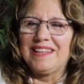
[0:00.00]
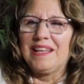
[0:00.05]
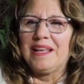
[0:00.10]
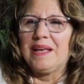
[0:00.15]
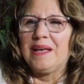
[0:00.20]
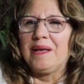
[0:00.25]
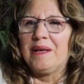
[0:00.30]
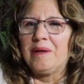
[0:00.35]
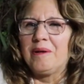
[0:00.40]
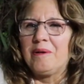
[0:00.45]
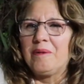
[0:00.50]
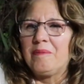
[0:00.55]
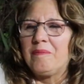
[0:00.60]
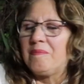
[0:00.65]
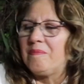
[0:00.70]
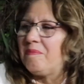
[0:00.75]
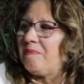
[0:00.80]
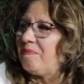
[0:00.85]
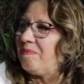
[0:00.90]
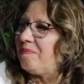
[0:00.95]

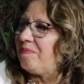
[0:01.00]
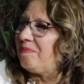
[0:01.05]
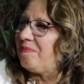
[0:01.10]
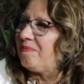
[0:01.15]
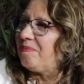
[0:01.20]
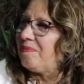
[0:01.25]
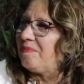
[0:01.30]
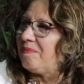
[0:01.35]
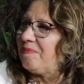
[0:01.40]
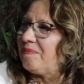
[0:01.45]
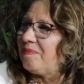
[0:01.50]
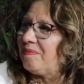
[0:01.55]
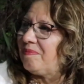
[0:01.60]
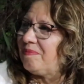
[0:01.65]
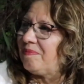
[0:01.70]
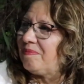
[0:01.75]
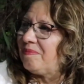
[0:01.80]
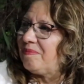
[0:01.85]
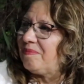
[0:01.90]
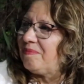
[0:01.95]

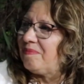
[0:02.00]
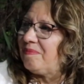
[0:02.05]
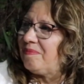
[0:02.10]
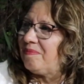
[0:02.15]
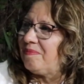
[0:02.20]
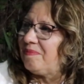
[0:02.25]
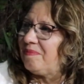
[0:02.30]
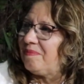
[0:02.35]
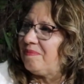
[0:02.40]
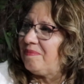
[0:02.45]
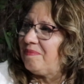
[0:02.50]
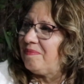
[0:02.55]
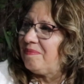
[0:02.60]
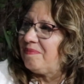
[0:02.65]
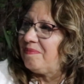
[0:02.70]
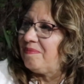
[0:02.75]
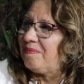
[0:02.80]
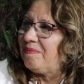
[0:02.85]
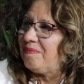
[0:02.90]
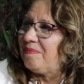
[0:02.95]

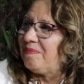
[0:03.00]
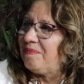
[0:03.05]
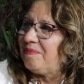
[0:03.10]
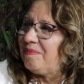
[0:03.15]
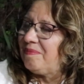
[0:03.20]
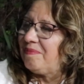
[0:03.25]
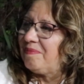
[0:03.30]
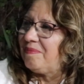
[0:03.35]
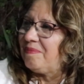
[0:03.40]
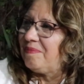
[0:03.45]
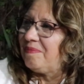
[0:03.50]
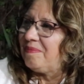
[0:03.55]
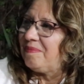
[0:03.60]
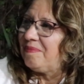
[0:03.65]
[no speech]